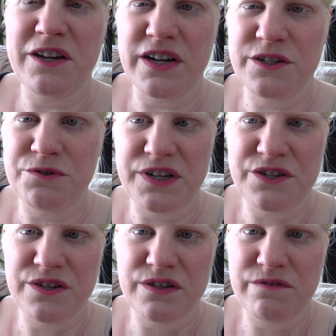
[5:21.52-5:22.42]
my
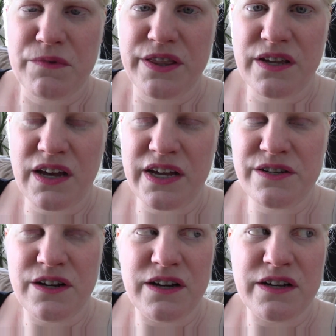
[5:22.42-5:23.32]
graduation with the guide
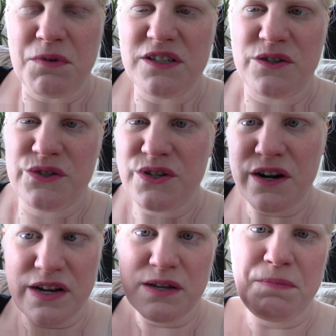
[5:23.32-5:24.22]
dog. I'm also
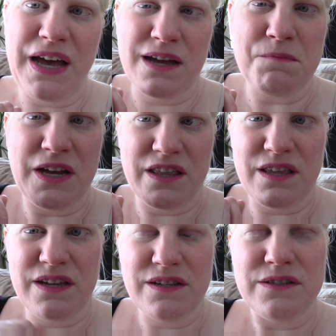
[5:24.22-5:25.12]
starting to pack my things.